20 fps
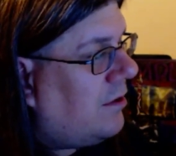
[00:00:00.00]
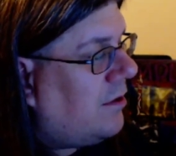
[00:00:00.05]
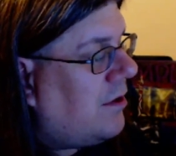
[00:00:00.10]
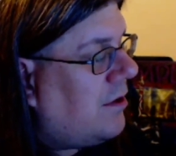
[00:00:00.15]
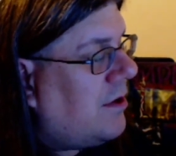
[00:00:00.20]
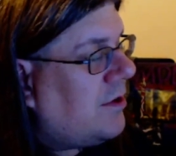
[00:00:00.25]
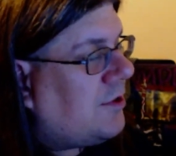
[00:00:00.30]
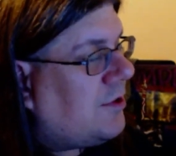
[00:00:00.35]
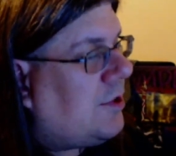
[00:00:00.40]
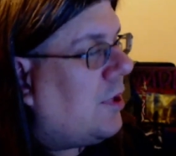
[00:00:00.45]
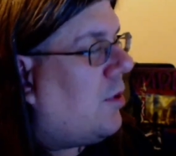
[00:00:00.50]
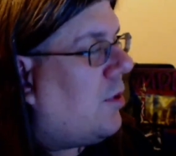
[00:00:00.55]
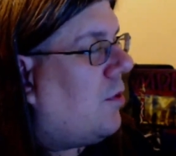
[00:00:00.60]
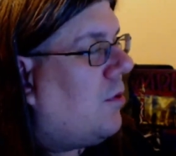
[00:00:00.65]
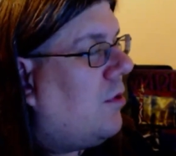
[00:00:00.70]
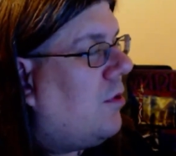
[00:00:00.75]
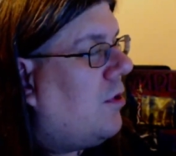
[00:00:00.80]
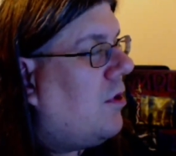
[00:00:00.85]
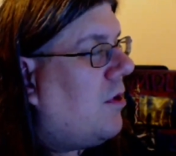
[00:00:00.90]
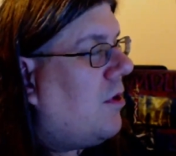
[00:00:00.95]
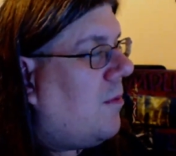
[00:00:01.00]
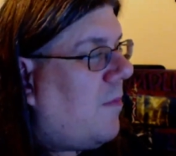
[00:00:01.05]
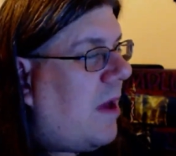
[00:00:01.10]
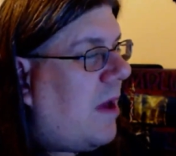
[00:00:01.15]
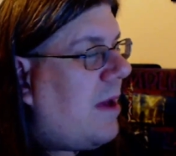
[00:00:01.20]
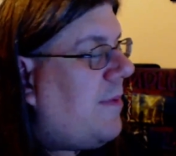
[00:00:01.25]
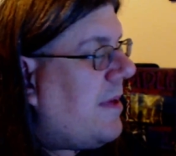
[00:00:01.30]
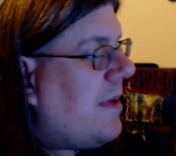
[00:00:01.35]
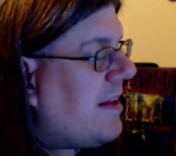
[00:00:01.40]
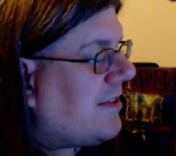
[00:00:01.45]
So
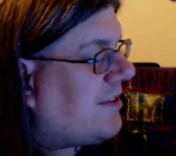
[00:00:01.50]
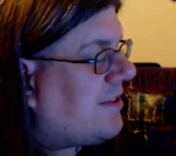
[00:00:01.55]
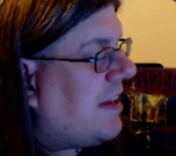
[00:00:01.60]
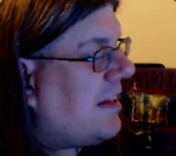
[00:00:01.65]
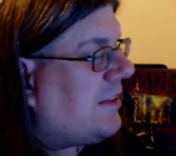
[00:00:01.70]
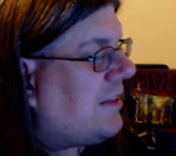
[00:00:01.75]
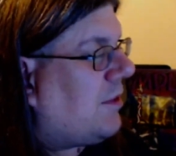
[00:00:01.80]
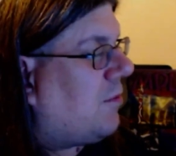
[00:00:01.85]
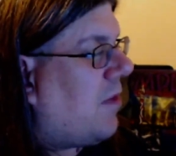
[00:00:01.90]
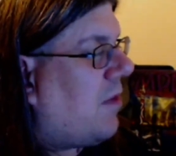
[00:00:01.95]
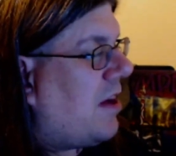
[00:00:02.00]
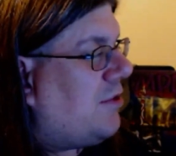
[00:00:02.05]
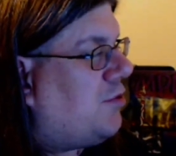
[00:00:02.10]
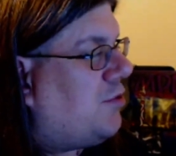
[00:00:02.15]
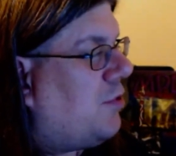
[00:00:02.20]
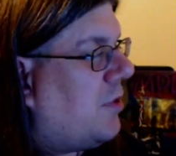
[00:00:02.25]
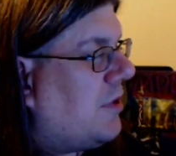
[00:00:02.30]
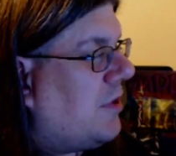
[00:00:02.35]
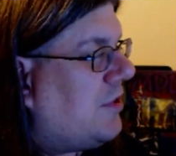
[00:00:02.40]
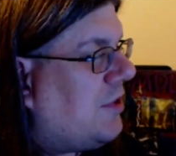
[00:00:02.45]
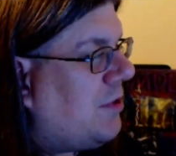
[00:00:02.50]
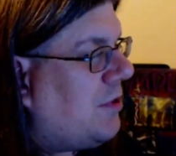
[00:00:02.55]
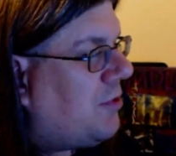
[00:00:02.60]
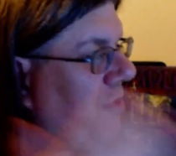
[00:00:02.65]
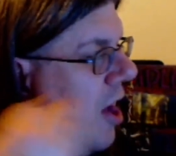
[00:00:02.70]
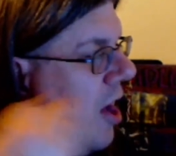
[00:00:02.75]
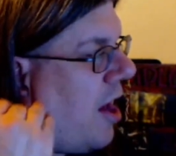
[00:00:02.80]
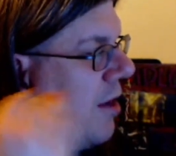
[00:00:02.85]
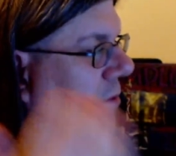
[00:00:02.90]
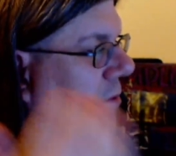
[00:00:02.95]
maybe it's not the right choice. You
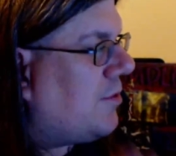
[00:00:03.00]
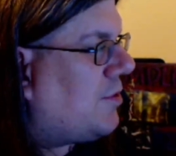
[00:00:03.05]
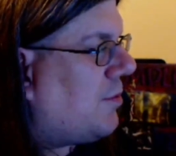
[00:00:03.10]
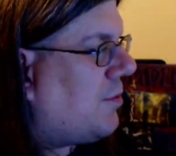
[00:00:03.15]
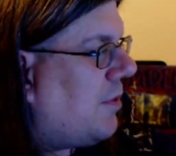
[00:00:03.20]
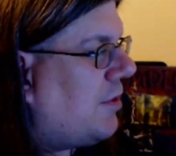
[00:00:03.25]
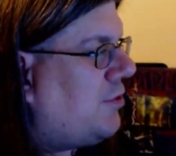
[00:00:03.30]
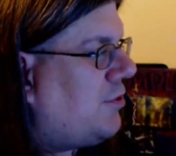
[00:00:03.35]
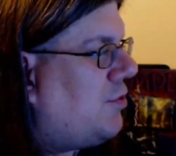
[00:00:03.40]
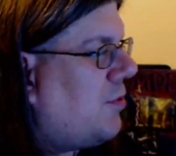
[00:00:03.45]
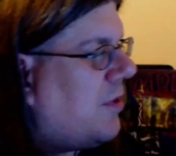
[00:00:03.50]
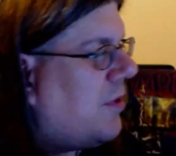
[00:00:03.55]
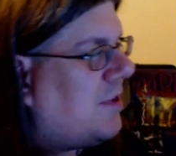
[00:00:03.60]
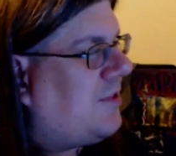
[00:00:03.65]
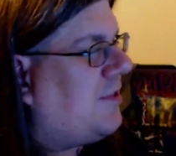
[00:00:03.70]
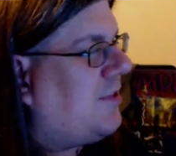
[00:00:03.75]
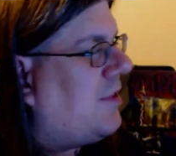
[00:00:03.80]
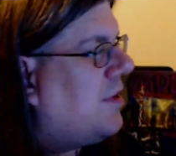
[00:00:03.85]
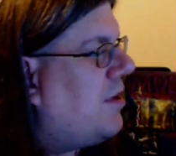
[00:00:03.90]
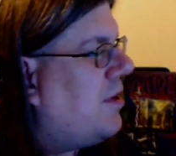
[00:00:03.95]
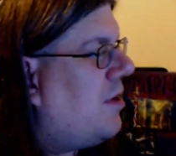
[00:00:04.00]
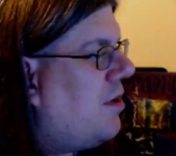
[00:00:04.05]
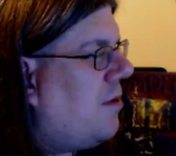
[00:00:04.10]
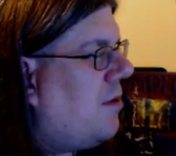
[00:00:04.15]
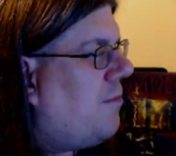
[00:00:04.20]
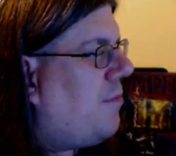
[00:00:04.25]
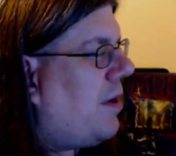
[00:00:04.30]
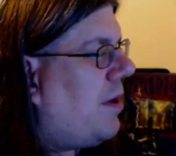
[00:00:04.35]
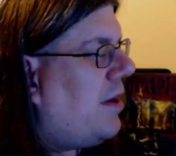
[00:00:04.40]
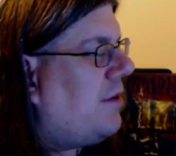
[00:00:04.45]
thought it was the right choice,
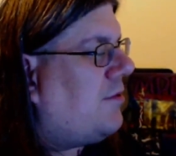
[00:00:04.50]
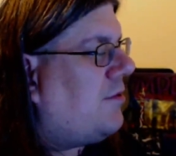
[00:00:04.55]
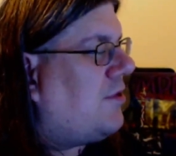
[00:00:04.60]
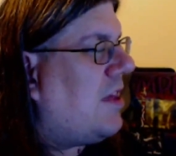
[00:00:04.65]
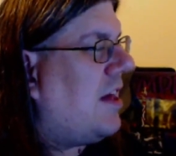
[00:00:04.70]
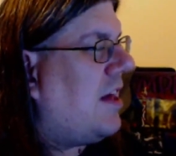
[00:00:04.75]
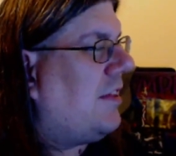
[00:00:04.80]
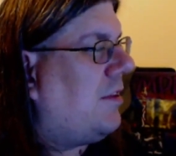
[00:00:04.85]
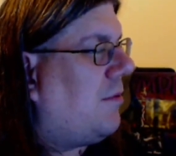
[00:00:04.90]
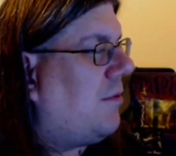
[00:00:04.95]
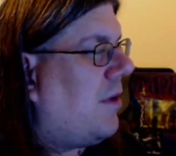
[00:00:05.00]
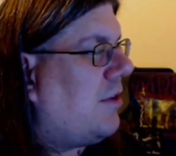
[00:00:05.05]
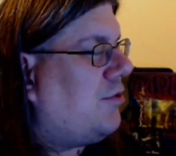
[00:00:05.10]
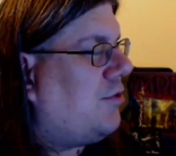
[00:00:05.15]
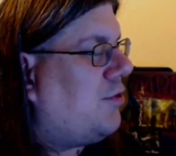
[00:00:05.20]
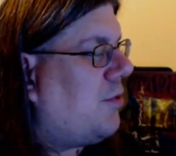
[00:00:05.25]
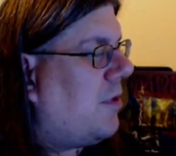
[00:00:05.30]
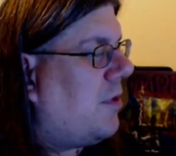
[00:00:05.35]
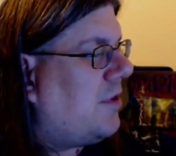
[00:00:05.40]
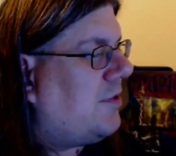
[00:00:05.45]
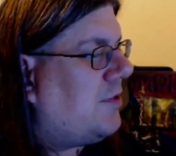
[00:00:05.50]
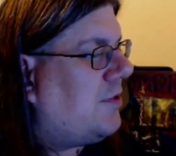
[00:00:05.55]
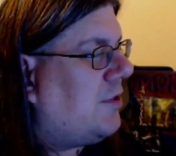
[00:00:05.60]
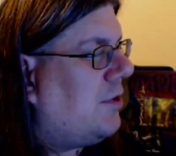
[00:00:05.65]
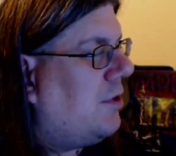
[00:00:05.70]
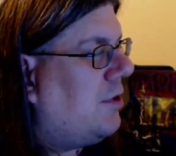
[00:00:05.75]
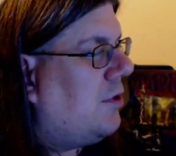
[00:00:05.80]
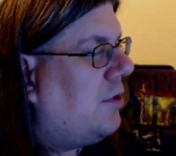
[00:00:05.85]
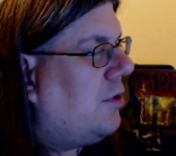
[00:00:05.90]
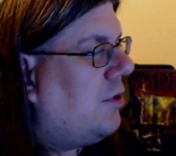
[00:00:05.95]
but it's not the right choice.
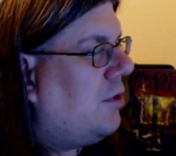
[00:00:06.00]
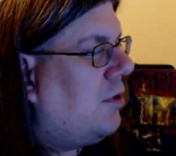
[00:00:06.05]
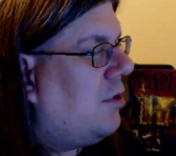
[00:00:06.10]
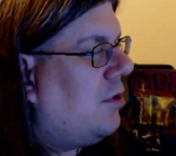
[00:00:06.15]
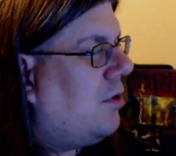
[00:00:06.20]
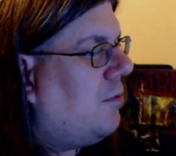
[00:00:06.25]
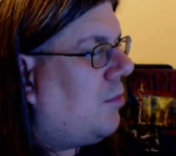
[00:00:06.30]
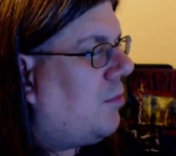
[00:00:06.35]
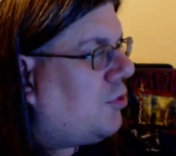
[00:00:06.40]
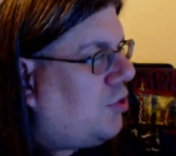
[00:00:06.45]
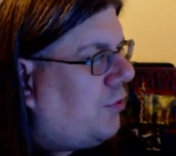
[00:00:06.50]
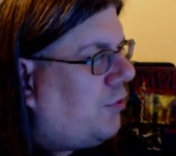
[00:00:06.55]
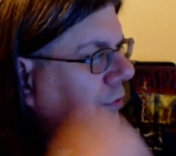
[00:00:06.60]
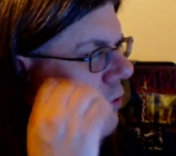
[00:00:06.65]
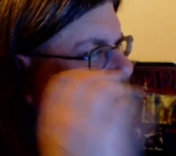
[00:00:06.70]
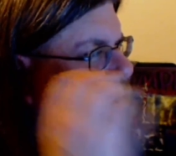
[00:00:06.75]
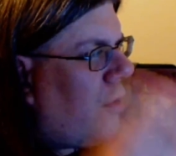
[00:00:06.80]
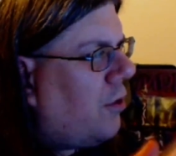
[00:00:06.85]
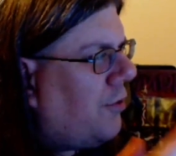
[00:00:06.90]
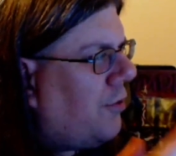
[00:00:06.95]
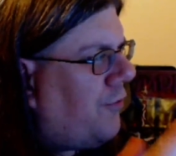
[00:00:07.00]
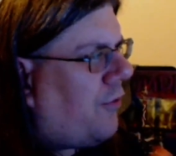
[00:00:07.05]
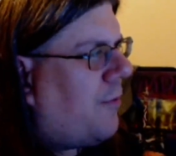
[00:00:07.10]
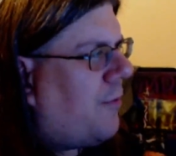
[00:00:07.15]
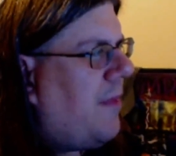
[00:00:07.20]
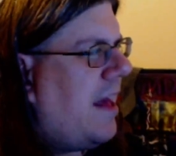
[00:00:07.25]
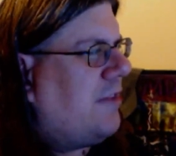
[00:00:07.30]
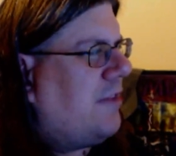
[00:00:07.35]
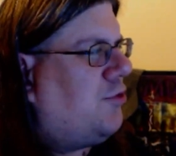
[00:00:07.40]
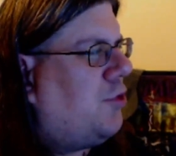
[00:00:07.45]
But you've learned from
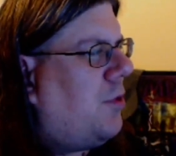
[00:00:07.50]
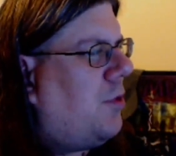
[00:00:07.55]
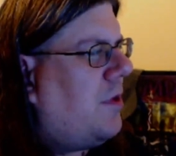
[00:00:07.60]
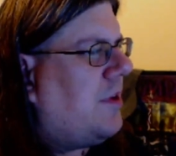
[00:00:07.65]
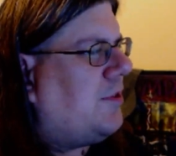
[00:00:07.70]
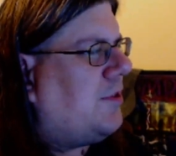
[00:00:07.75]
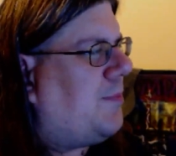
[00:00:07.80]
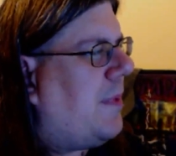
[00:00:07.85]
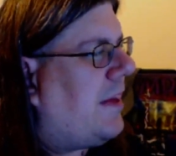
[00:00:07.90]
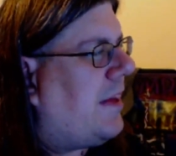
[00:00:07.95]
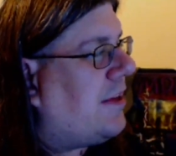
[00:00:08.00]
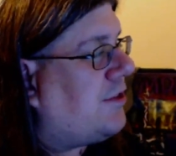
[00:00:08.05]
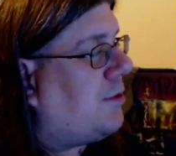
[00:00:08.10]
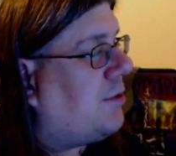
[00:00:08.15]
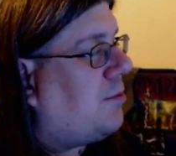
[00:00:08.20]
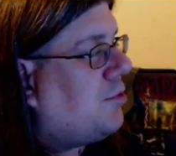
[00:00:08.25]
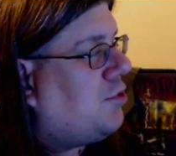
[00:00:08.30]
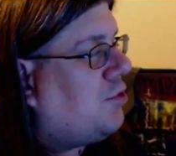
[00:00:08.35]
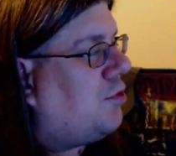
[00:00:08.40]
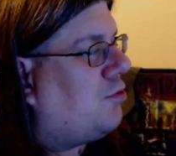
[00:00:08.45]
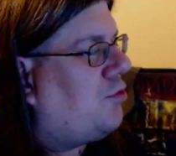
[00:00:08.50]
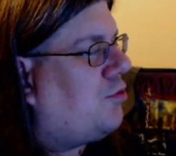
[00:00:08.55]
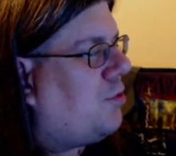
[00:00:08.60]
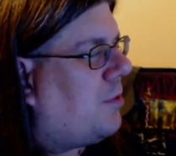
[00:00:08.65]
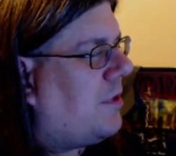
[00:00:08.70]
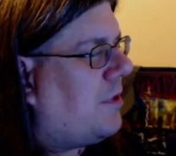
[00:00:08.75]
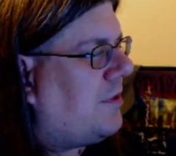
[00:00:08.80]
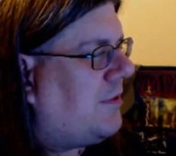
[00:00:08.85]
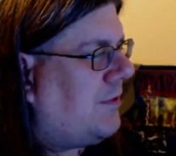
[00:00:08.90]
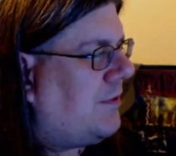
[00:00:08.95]
that choice because it was your
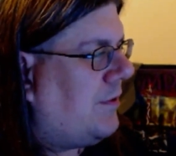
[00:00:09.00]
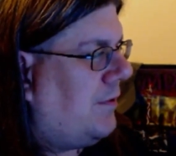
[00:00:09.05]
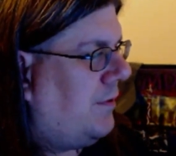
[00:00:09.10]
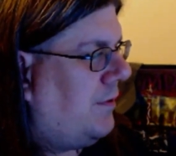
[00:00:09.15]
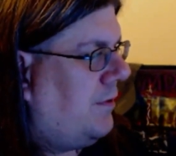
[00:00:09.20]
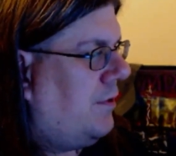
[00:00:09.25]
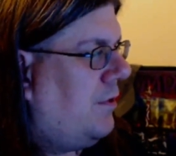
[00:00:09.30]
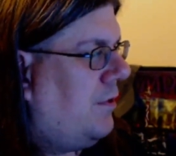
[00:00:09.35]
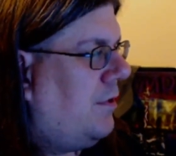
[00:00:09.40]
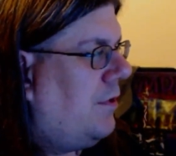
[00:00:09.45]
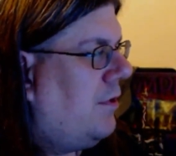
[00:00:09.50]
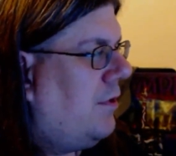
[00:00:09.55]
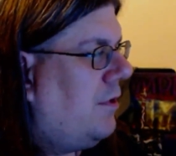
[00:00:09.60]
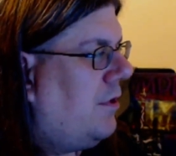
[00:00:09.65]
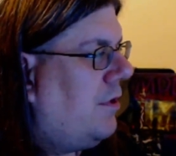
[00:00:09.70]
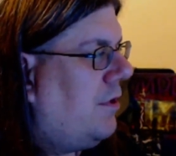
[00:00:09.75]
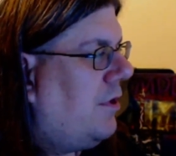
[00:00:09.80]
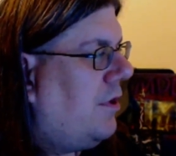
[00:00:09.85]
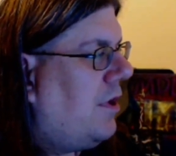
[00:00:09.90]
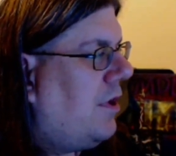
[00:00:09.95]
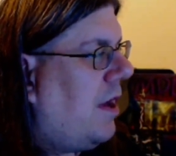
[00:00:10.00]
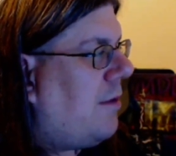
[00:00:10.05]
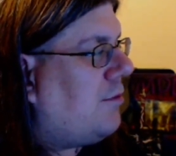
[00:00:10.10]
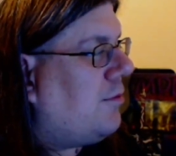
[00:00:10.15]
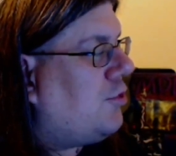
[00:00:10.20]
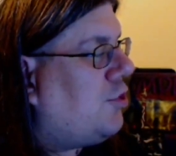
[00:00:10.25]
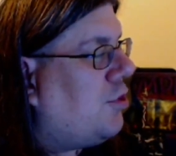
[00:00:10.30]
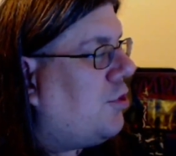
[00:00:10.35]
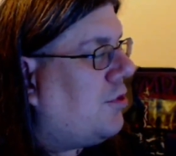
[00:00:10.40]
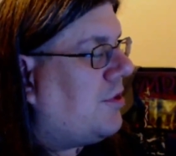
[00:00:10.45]
choice. It was
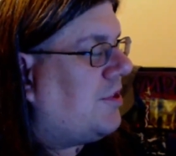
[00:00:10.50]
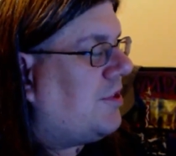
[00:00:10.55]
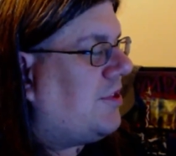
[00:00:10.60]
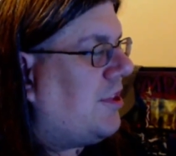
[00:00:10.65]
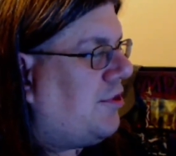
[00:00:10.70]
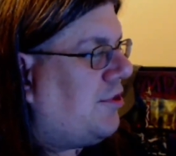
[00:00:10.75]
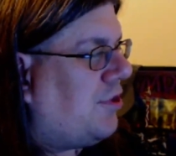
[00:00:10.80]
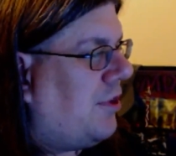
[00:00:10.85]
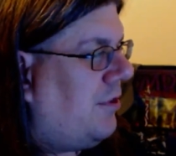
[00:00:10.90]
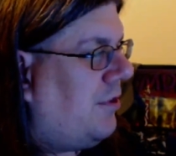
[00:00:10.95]
your decision.